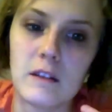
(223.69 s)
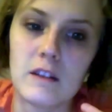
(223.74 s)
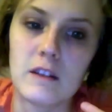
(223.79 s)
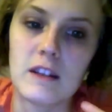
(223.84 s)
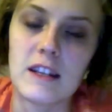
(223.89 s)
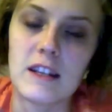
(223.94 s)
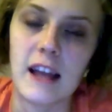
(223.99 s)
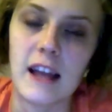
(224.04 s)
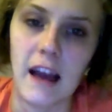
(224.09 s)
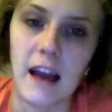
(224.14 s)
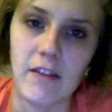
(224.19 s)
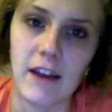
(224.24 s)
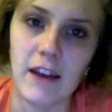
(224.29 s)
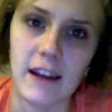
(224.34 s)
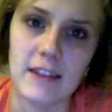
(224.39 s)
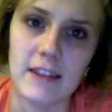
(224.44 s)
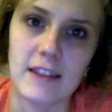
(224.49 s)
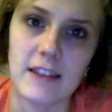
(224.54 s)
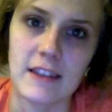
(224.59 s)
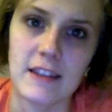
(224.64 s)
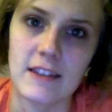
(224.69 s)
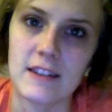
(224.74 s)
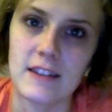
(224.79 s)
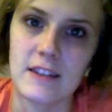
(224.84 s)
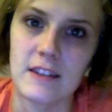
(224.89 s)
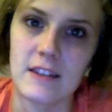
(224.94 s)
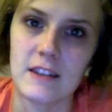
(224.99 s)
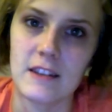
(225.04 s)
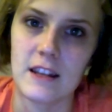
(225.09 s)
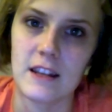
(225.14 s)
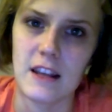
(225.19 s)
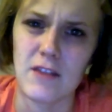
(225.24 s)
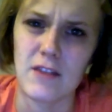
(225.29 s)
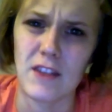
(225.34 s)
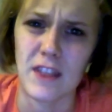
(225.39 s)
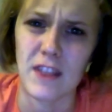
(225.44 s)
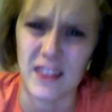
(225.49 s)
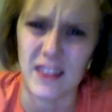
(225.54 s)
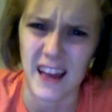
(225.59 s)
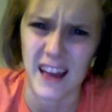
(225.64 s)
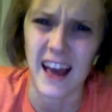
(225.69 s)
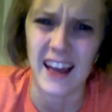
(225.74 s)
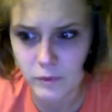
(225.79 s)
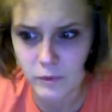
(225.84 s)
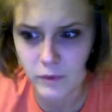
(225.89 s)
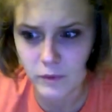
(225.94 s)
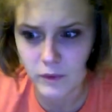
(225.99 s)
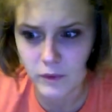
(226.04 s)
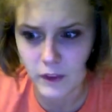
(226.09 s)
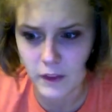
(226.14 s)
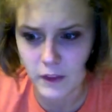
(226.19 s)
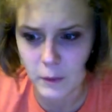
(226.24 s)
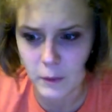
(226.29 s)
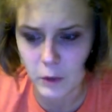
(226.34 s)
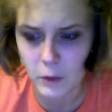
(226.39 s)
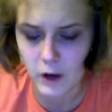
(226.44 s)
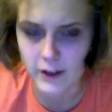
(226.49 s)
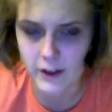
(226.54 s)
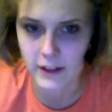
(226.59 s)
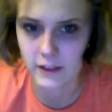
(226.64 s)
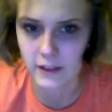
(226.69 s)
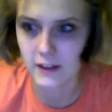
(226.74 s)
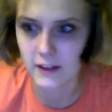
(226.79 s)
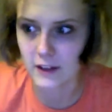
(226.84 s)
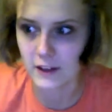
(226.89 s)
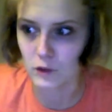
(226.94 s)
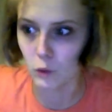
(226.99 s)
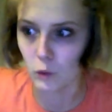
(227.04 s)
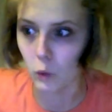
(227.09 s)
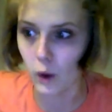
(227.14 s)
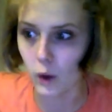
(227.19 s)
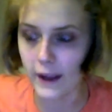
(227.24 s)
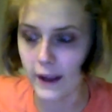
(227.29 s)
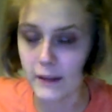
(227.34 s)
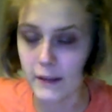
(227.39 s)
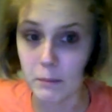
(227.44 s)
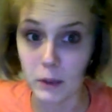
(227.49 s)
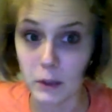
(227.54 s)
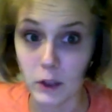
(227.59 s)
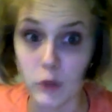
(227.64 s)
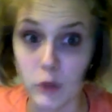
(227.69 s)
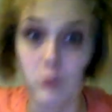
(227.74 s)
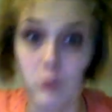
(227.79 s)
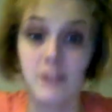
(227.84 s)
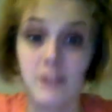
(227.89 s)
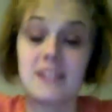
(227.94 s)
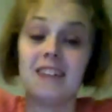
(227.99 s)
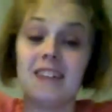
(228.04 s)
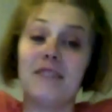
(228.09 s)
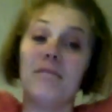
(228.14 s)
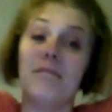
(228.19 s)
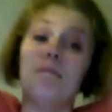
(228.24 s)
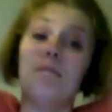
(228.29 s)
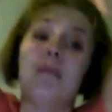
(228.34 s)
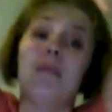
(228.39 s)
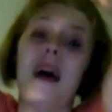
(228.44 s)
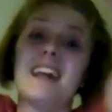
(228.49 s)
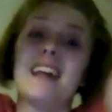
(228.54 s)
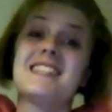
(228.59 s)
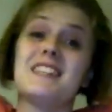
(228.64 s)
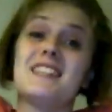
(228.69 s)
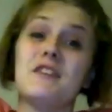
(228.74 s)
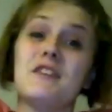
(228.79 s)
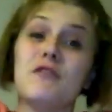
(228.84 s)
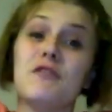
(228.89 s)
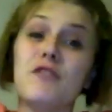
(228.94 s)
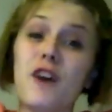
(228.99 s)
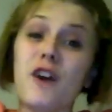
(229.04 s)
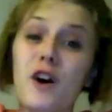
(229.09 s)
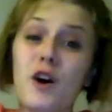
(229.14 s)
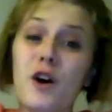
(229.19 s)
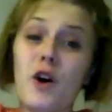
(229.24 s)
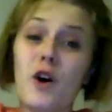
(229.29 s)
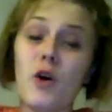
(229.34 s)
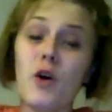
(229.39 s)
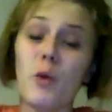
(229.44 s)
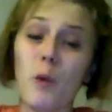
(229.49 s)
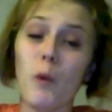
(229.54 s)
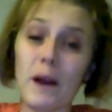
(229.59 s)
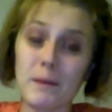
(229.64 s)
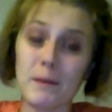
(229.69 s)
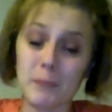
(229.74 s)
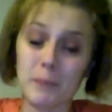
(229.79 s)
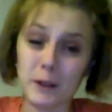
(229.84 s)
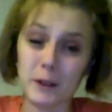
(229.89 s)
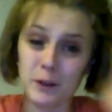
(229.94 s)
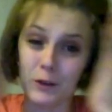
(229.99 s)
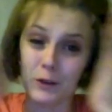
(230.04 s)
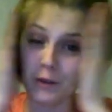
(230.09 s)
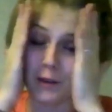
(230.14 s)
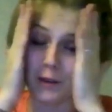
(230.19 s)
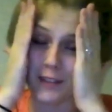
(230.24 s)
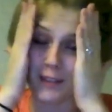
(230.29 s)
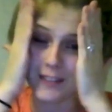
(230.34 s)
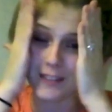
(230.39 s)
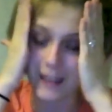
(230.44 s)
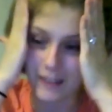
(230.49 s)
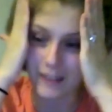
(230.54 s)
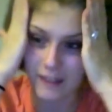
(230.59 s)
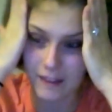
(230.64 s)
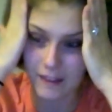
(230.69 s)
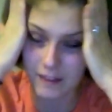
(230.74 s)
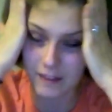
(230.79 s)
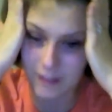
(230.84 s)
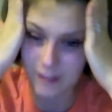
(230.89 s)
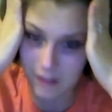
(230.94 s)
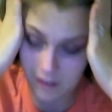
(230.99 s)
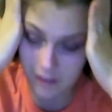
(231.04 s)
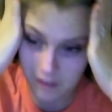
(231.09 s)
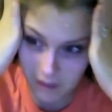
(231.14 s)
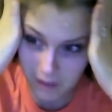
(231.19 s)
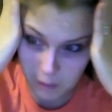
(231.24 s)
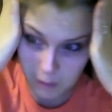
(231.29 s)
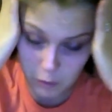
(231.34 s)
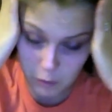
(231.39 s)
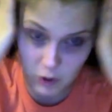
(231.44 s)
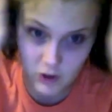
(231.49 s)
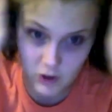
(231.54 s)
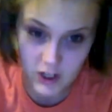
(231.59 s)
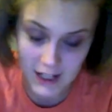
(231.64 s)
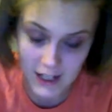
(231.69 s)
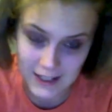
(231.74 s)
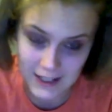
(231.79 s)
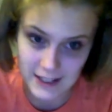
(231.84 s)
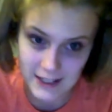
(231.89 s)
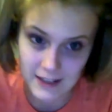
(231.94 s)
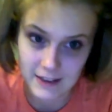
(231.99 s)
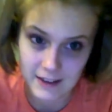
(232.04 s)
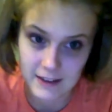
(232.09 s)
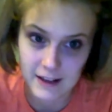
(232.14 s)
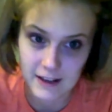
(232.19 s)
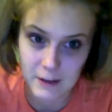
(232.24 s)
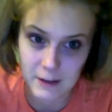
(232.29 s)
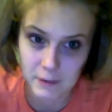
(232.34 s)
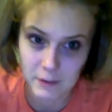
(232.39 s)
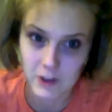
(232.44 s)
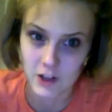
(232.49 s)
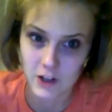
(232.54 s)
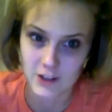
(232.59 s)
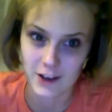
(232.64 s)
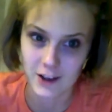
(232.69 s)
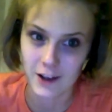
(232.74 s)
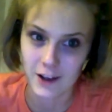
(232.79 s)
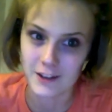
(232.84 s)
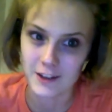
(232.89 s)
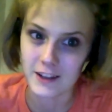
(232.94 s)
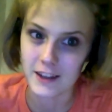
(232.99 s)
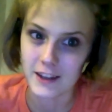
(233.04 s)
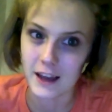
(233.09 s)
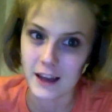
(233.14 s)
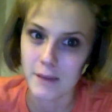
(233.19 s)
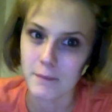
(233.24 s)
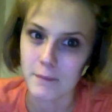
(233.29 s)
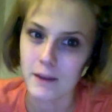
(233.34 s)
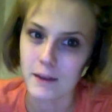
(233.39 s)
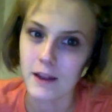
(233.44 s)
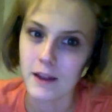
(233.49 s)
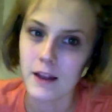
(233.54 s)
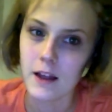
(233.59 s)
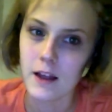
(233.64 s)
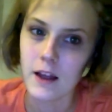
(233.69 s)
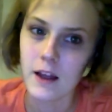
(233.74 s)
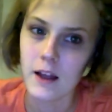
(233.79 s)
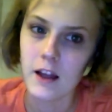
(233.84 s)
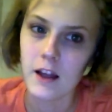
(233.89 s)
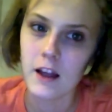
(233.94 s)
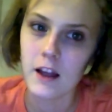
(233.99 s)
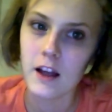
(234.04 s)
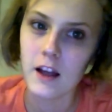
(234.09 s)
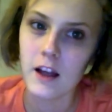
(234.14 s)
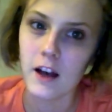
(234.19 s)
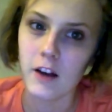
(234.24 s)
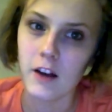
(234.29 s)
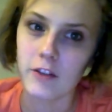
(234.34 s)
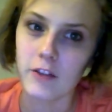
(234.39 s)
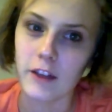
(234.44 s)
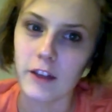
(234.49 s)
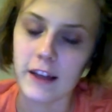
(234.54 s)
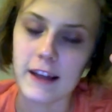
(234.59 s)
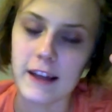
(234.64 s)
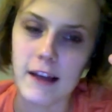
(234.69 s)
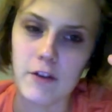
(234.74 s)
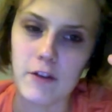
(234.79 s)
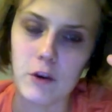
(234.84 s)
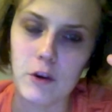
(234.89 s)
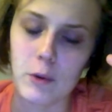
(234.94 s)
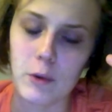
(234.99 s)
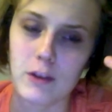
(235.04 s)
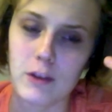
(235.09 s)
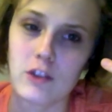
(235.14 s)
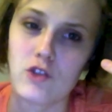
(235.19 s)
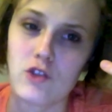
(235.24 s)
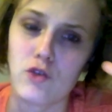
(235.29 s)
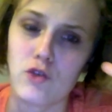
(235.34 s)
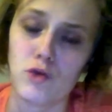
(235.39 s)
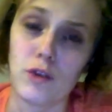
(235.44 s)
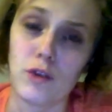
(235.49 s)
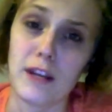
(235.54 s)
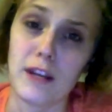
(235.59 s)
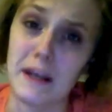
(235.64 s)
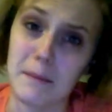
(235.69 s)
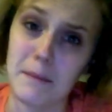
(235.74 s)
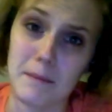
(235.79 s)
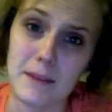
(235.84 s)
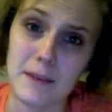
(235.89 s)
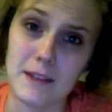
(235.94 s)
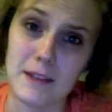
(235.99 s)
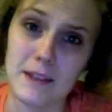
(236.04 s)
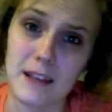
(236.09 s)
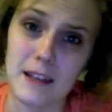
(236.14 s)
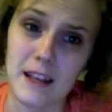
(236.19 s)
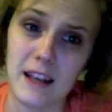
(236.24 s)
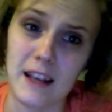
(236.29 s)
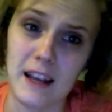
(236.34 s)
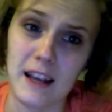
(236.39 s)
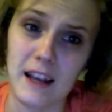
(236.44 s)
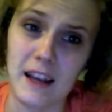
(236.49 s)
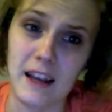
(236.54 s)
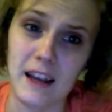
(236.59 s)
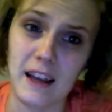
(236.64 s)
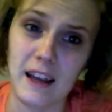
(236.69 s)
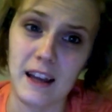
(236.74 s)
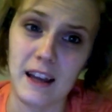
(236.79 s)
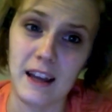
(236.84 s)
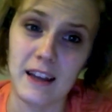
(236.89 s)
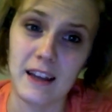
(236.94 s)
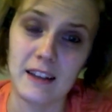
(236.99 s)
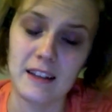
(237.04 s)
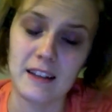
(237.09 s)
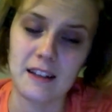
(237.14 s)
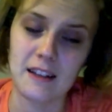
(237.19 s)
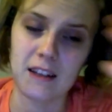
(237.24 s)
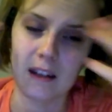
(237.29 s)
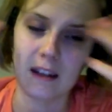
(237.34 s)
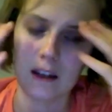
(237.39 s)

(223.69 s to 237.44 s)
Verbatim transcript: didn't have access to even that. Then they brought in these white balloons, these massive white balloons, and they projected images onto them of like everyone's dreams, and